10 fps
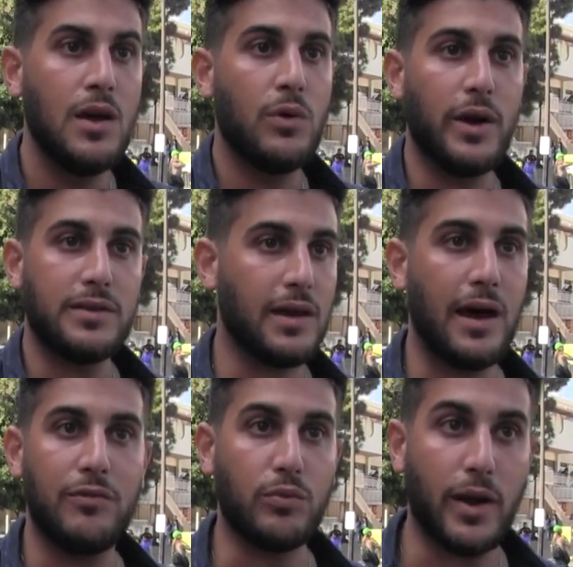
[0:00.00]
right to
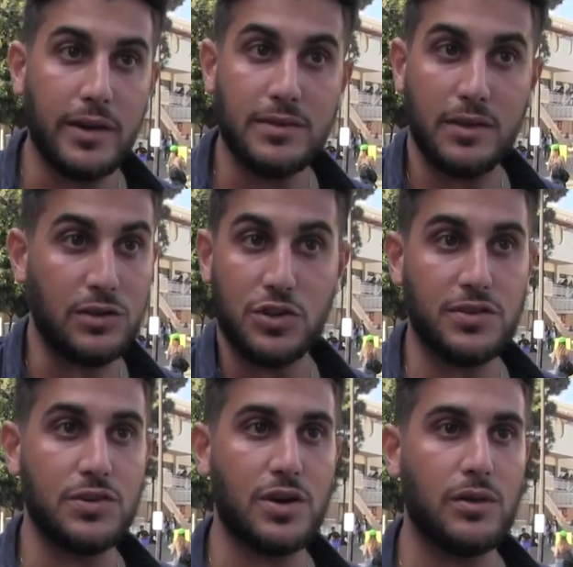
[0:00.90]
have rights in
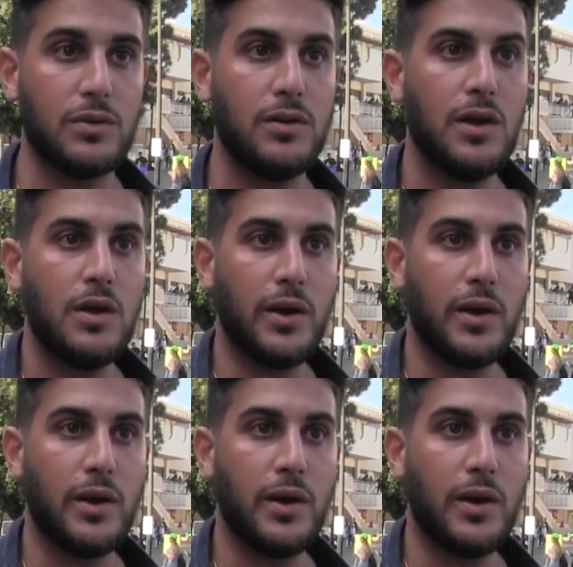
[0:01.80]
just in general,